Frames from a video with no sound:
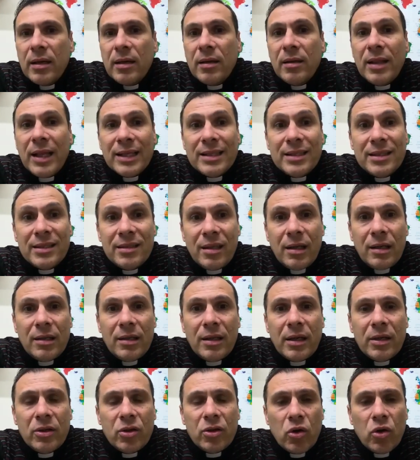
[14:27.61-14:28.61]
that still
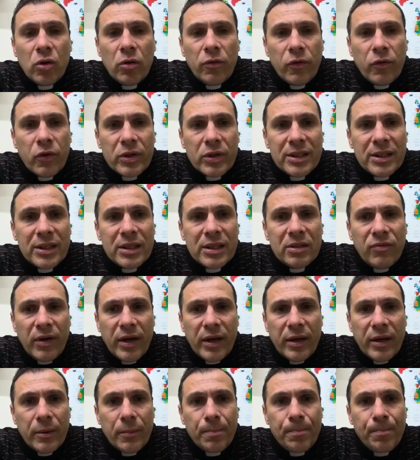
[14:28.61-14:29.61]
didn't call for a
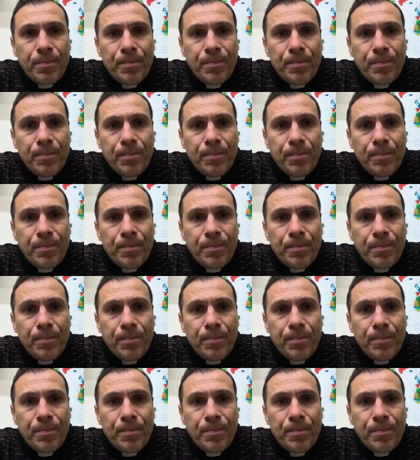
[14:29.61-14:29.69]
ceasefire.